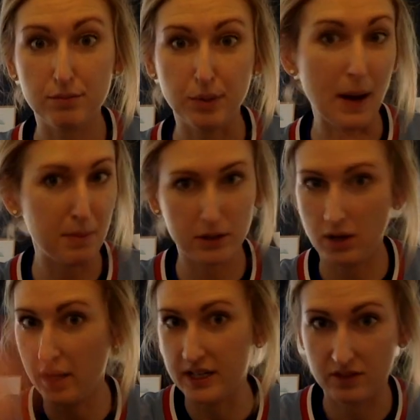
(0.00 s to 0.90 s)
Brightbill's
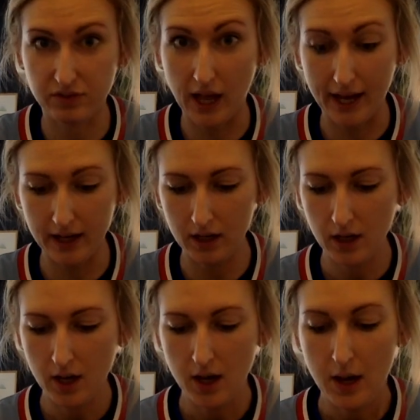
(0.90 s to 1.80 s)
on his flight,
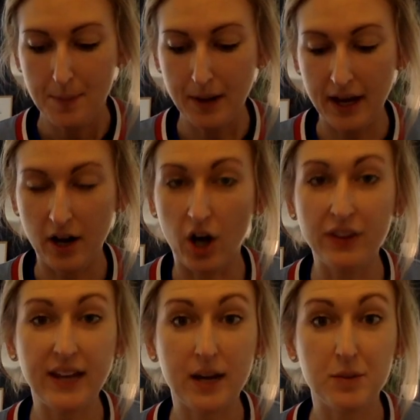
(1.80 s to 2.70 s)
but all
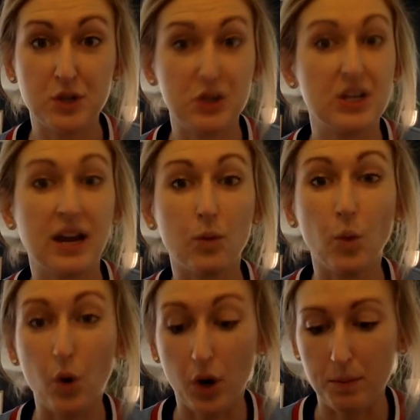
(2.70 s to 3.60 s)
the animals are staying
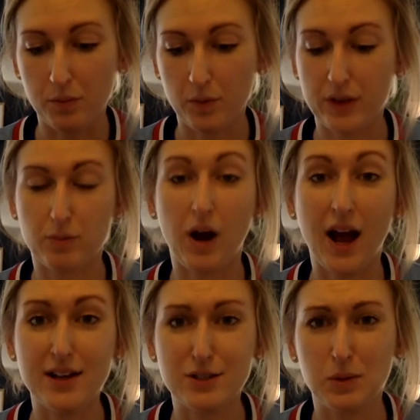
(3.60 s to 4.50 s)
warm with
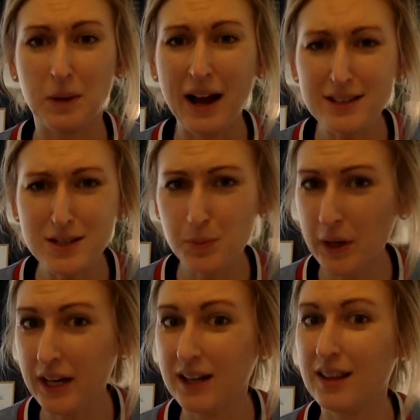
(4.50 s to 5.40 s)
Roz. So Roz is
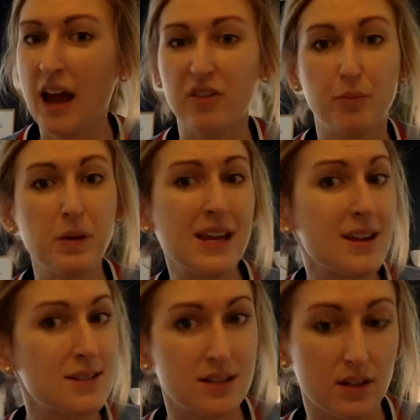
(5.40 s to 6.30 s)
bringing a lot of
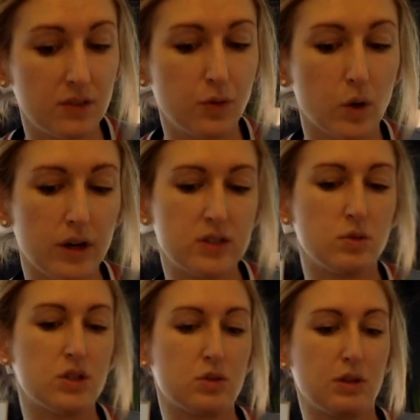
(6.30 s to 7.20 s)
peace to the forest,
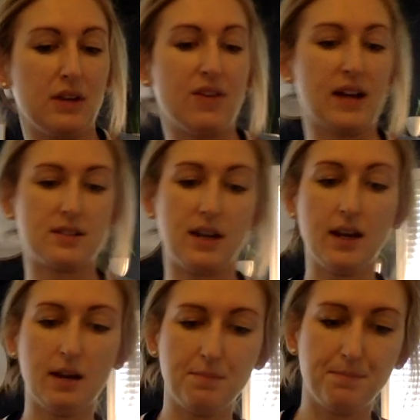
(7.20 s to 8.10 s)
which is really fascinating.